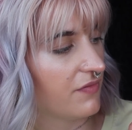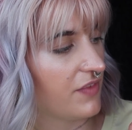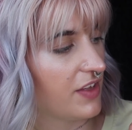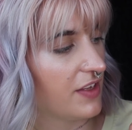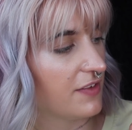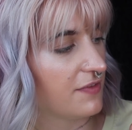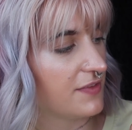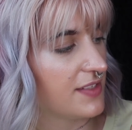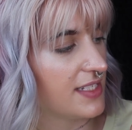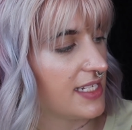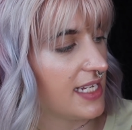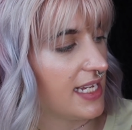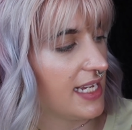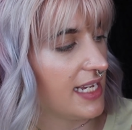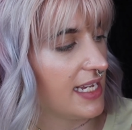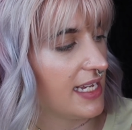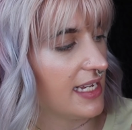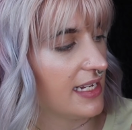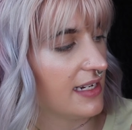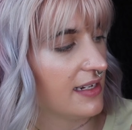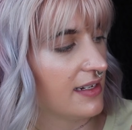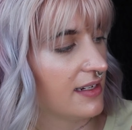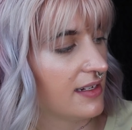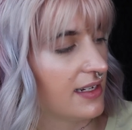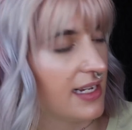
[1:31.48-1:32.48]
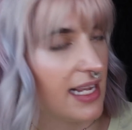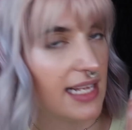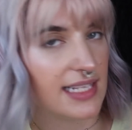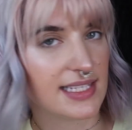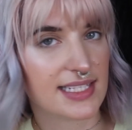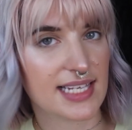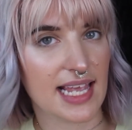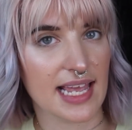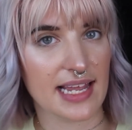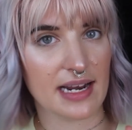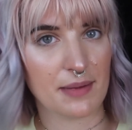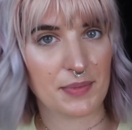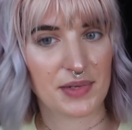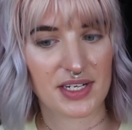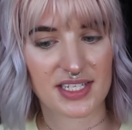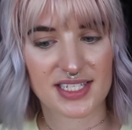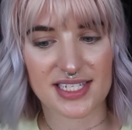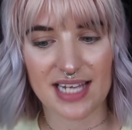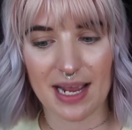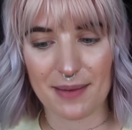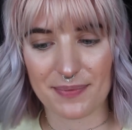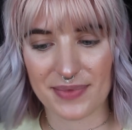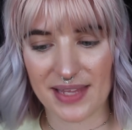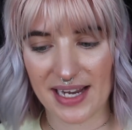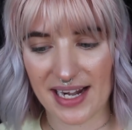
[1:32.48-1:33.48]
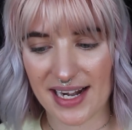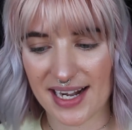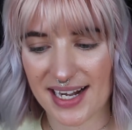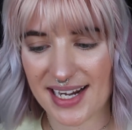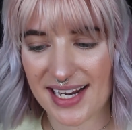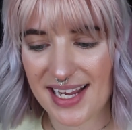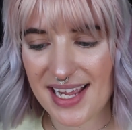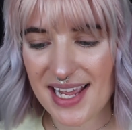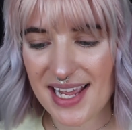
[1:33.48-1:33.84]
15, and 10. I'm going to stop there